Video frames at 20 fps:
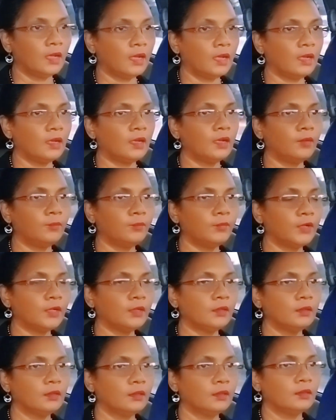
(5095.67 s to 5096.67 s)

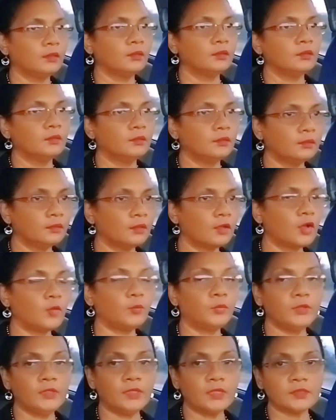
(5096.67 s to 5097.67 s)
um a
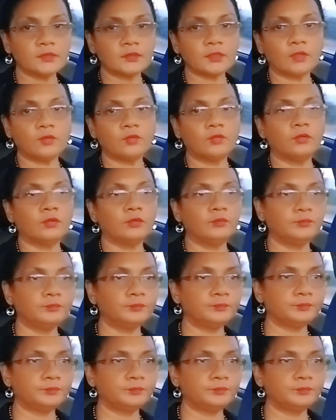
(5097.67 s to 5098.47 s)
couple years ago.